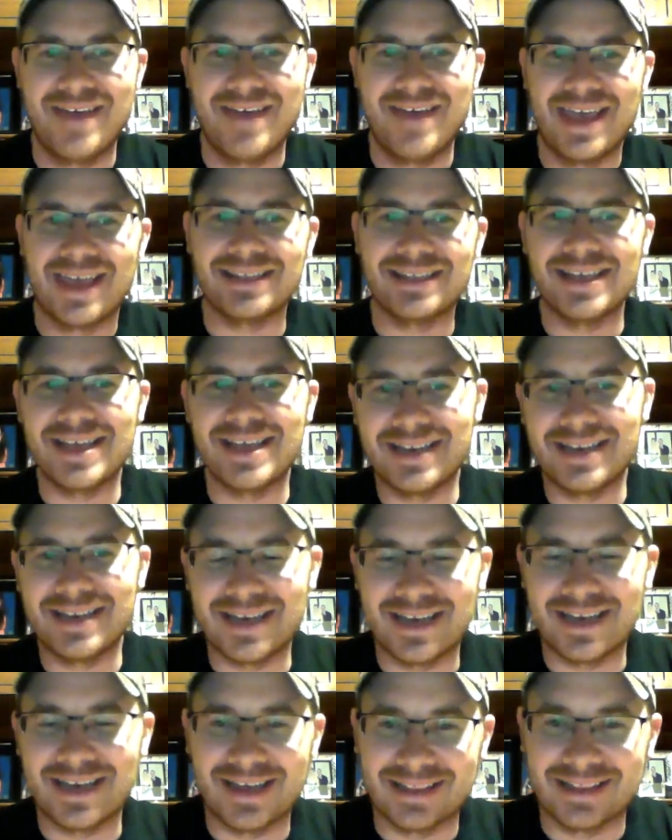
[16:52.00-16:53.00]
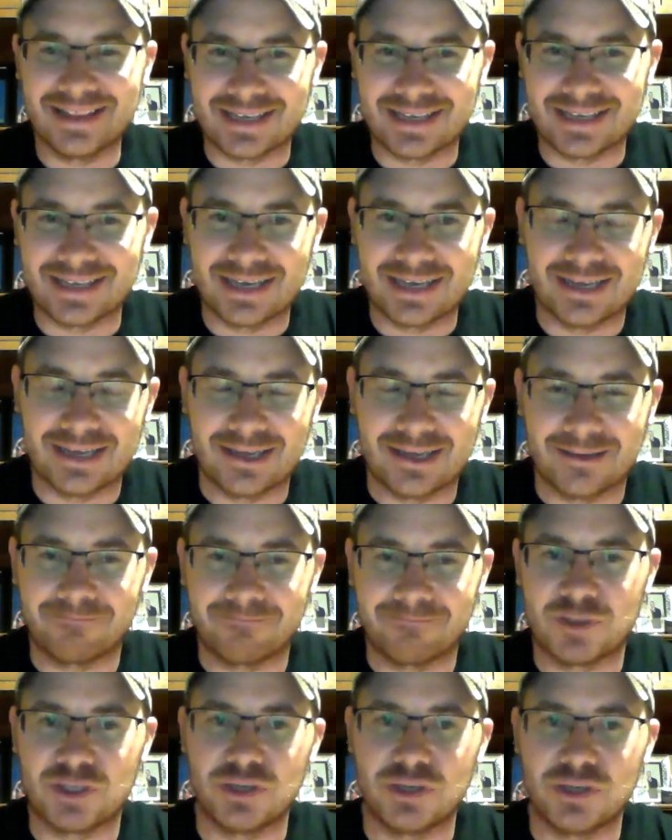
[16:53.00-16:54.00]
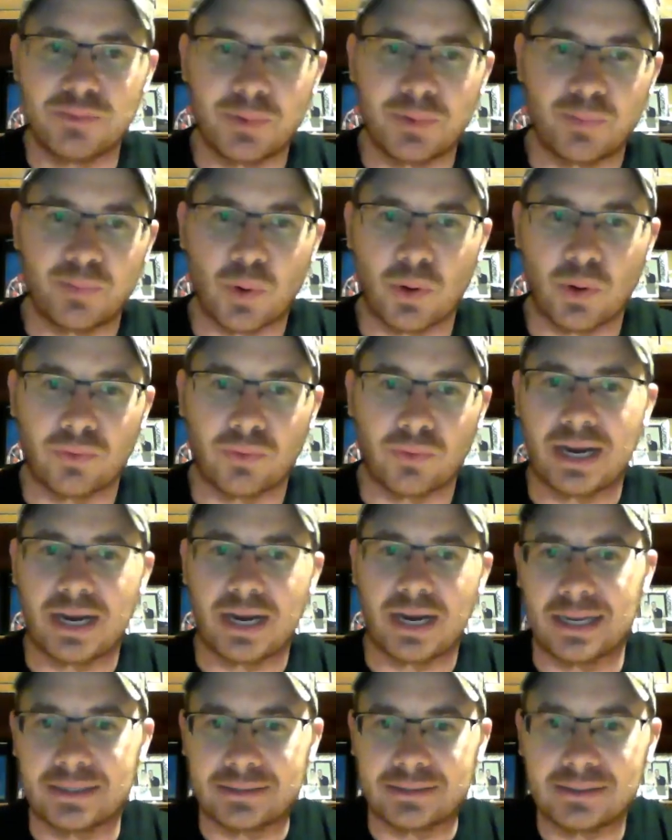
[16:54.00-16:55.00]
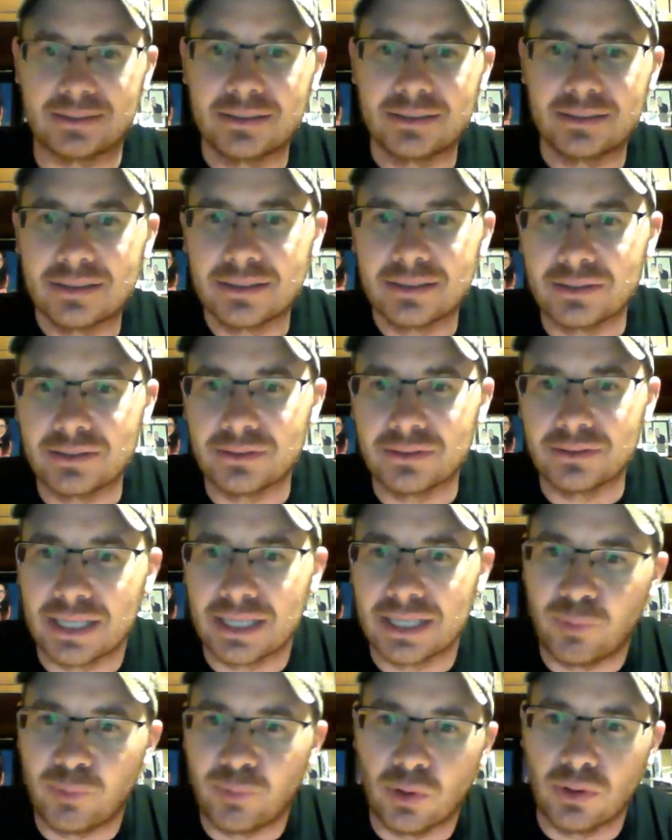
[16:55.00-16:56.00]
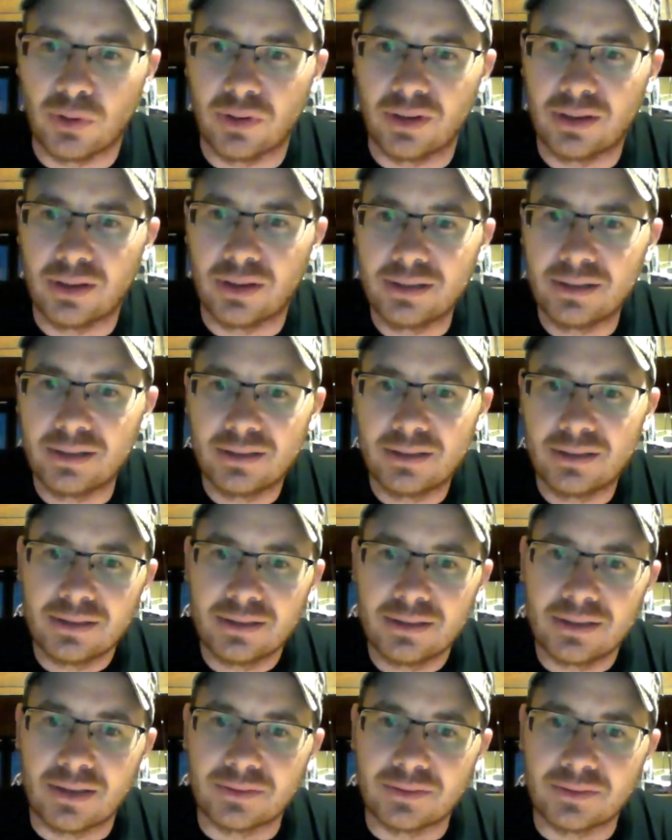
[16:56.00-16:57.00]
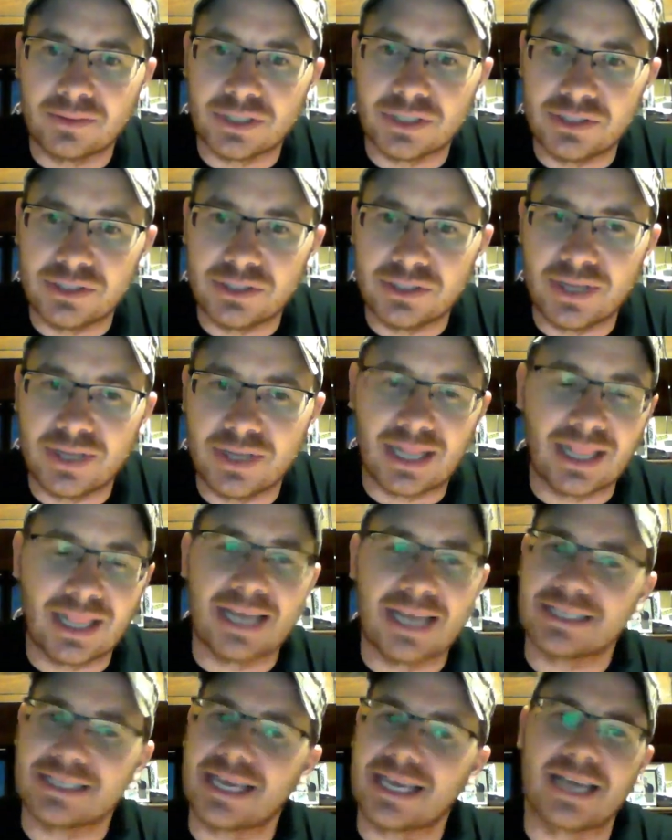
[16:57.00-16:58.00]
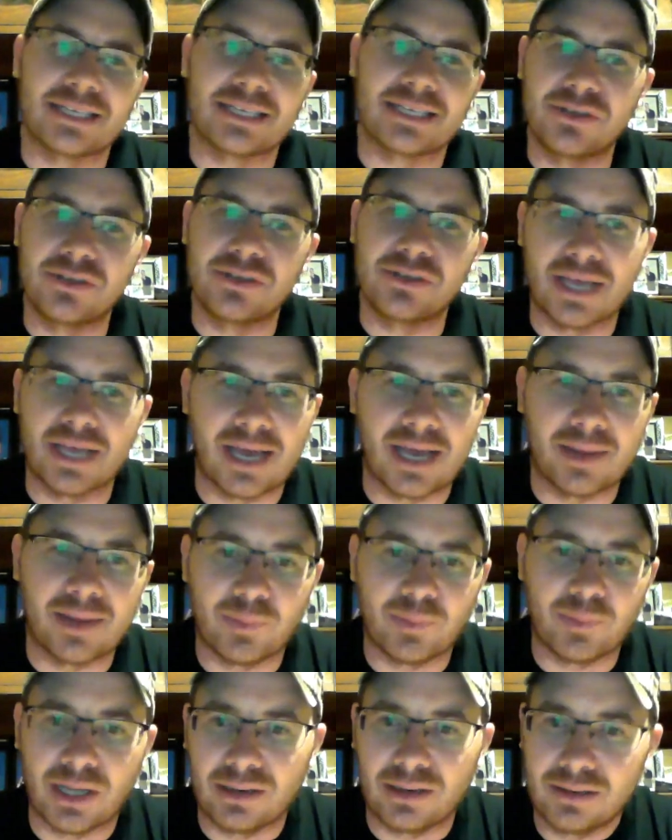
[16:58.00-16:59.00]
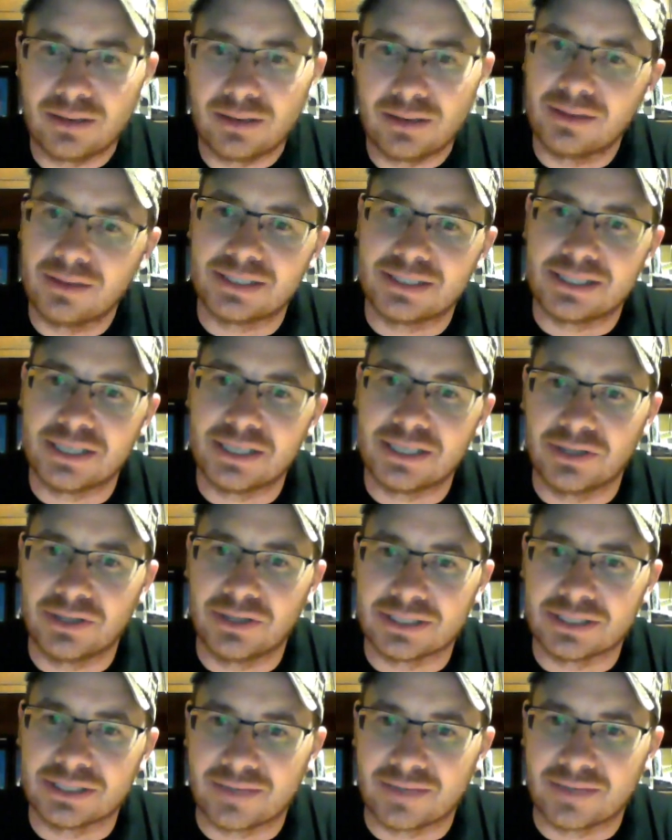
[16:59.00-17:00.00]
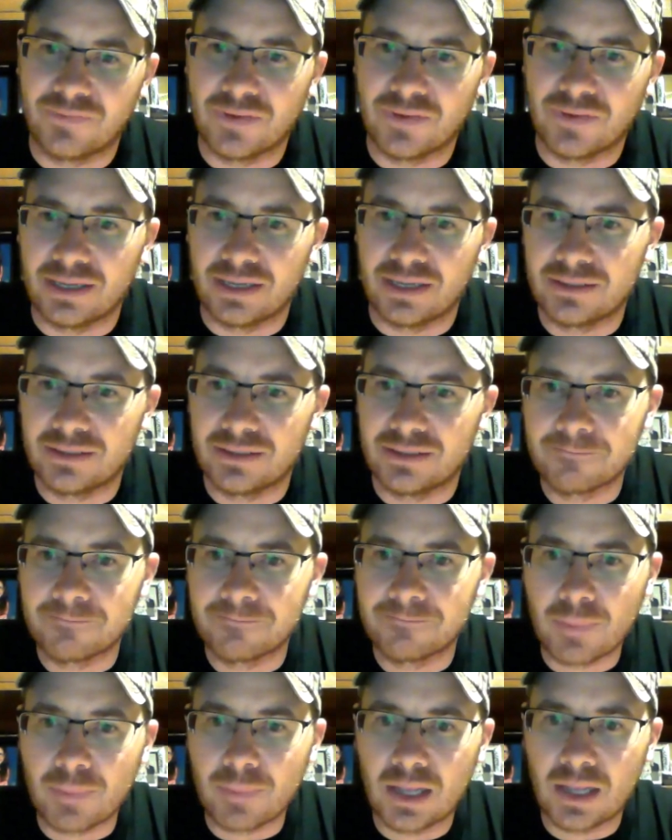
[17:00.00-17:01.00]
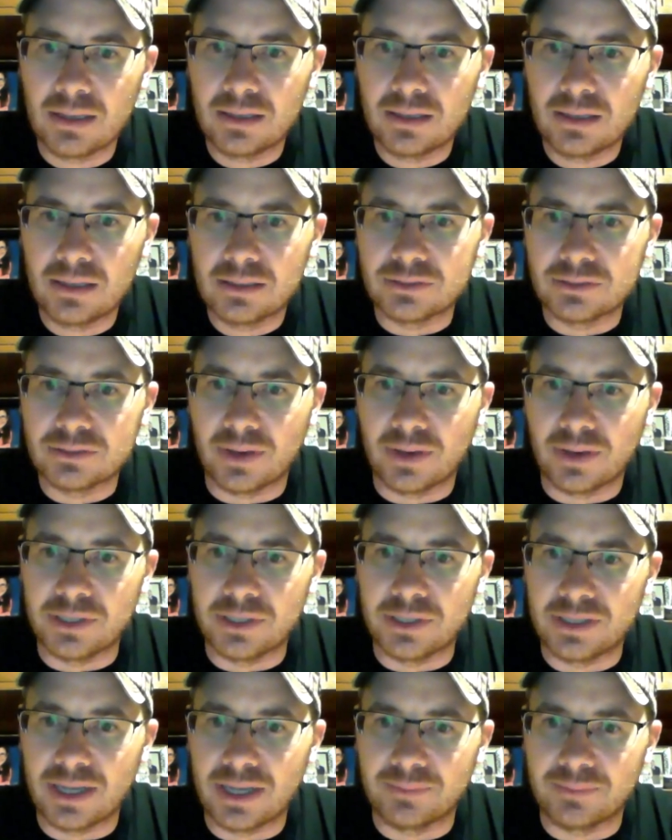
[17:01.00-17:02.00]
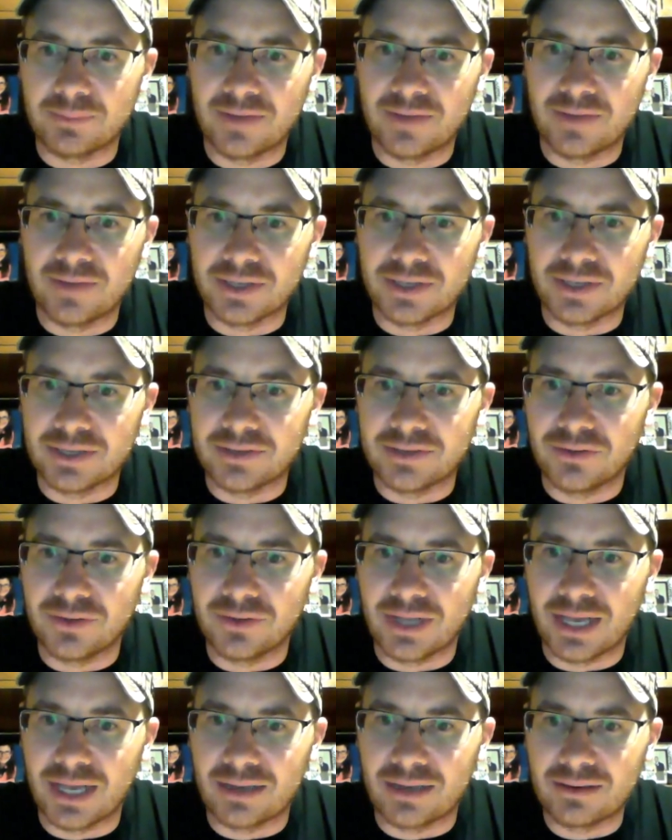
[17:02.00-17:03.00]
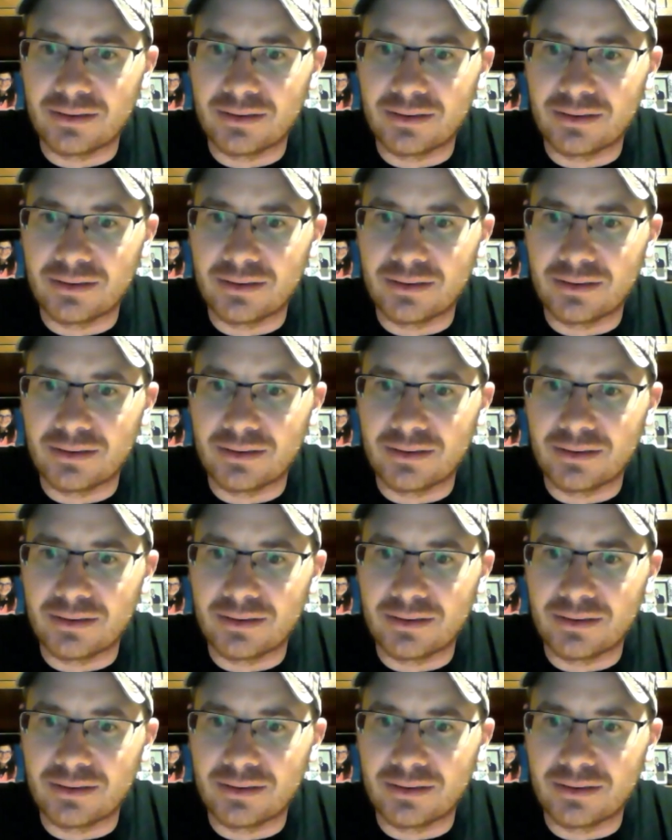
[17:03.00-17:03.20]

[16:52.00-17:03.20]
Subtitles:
And then like a Snoopy pole rod, little kid pole. I was going to do that. Lots of guys do that, but it still looks like fun. So I'm definitely going to do that.